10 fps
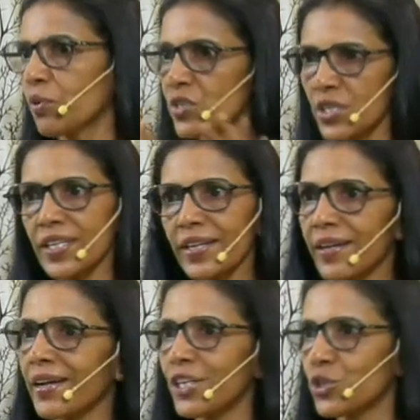about sin
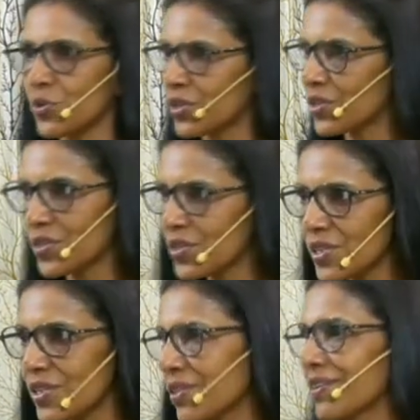and righteousness,
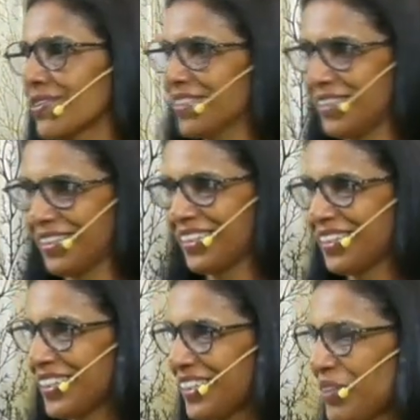isn't it?
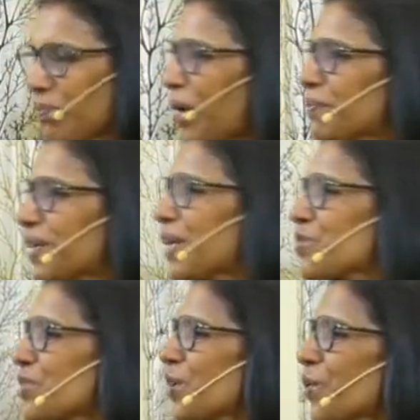Bible
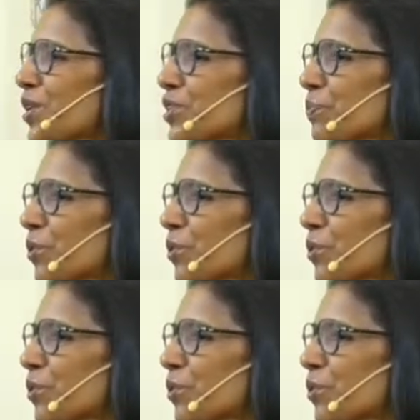gives the knowledge